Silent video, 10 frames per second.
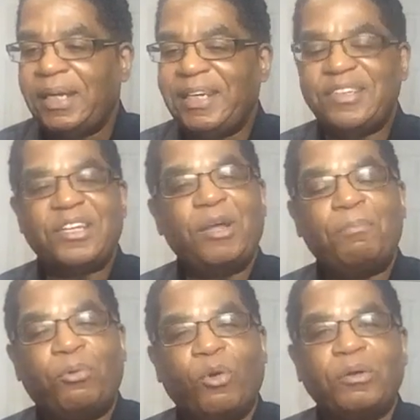is an
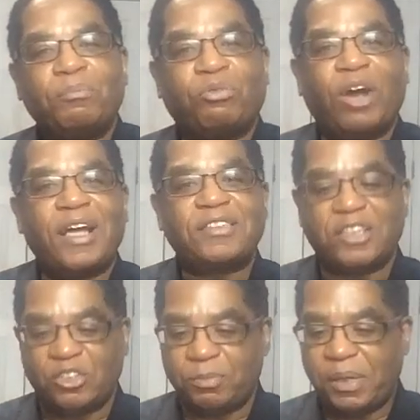important
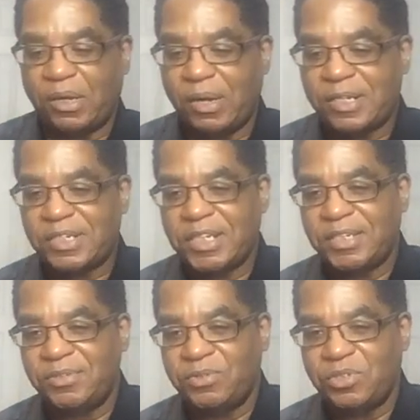process because it
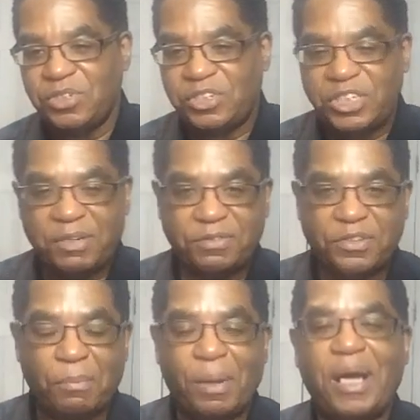shifts
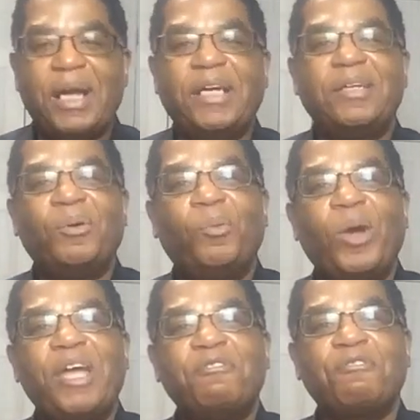the mind
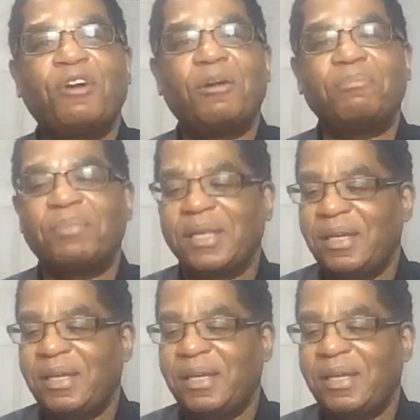away from